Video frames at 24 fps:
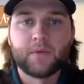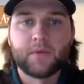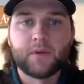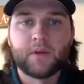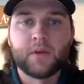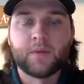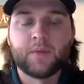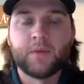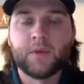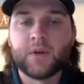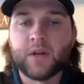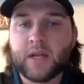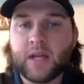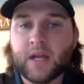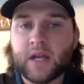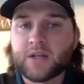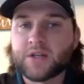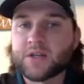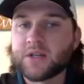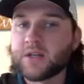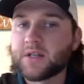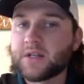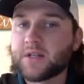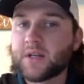
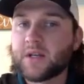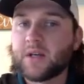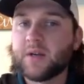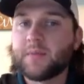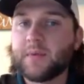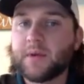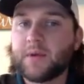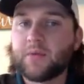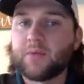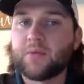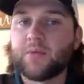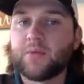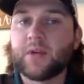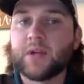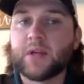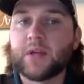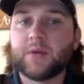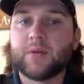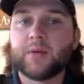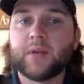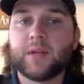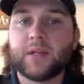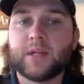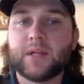Communication is going to be
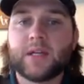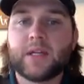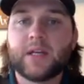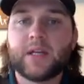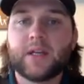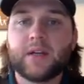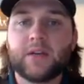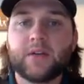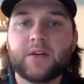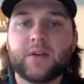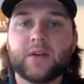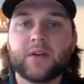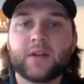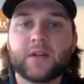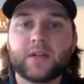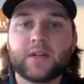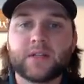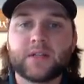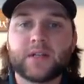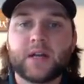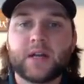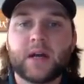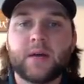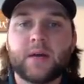really, really key during
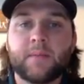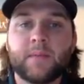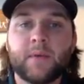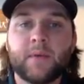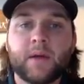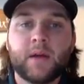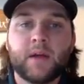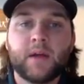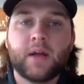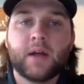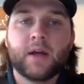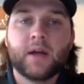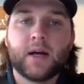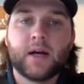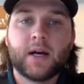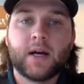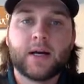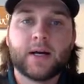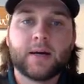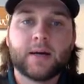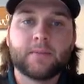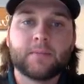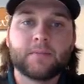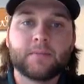this time.
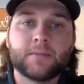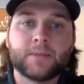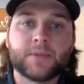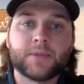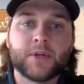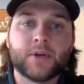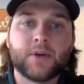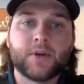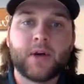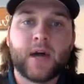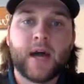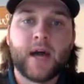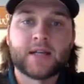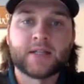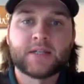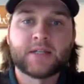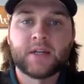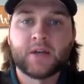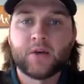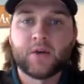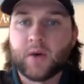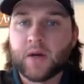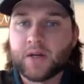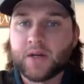So
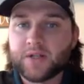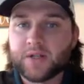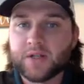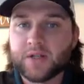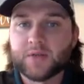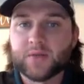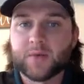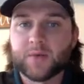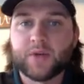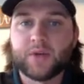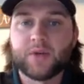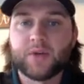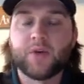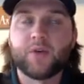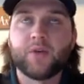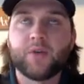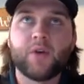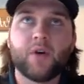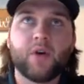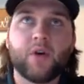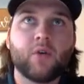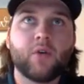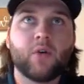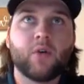asking questions when you
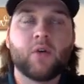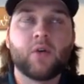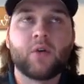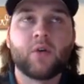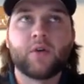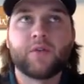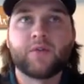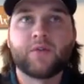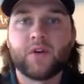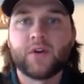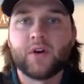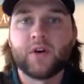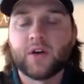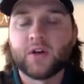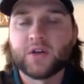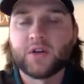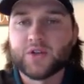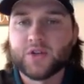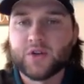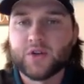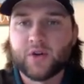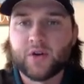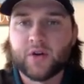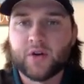don't know or if you're
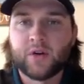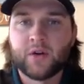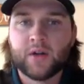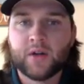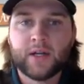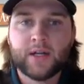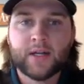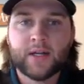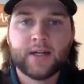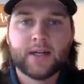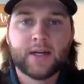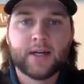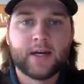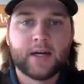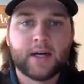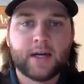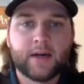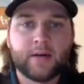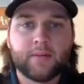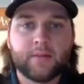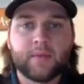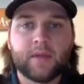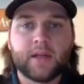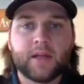unsure
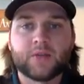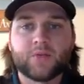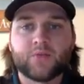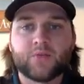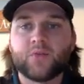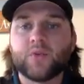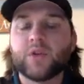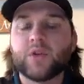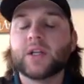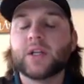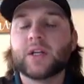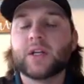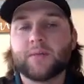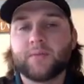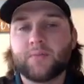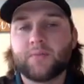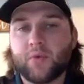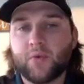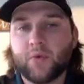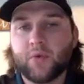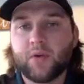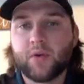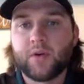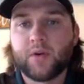is really
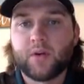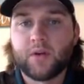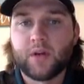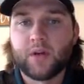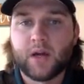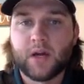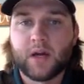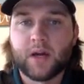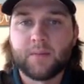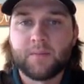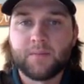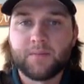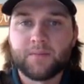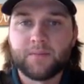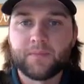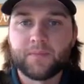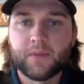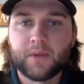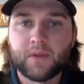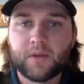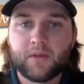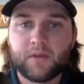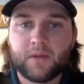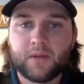important
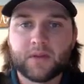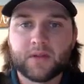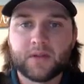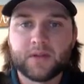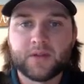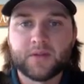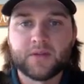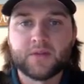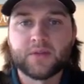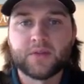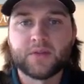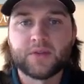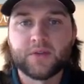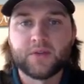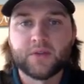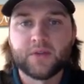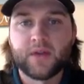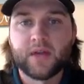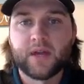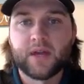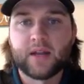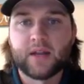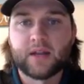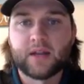that the students do
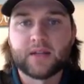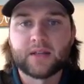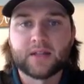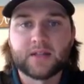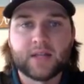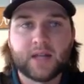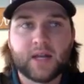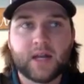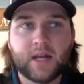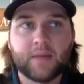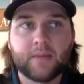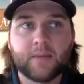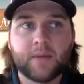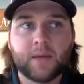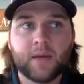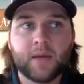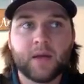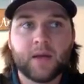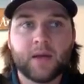that at this time.